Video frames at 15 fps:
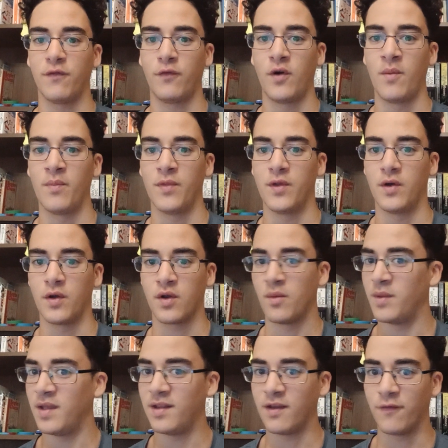from the
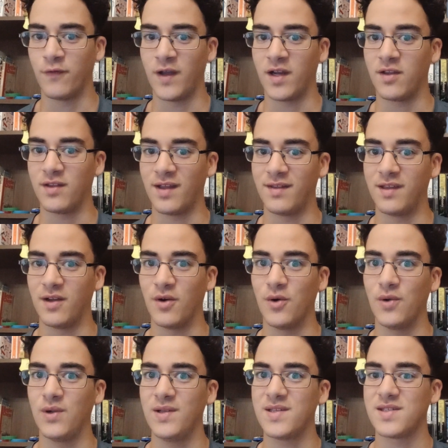comedic value that they hold,